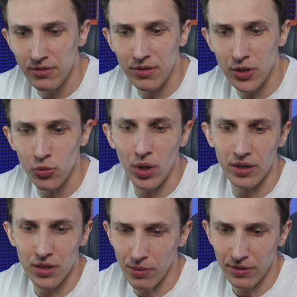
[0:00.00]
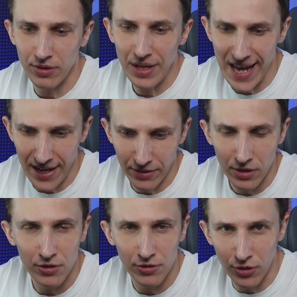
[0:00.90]
You are going to add
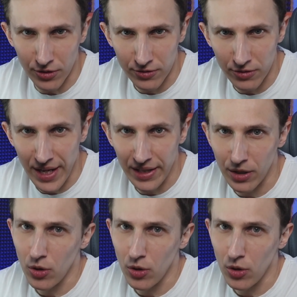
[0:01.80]
songs to that,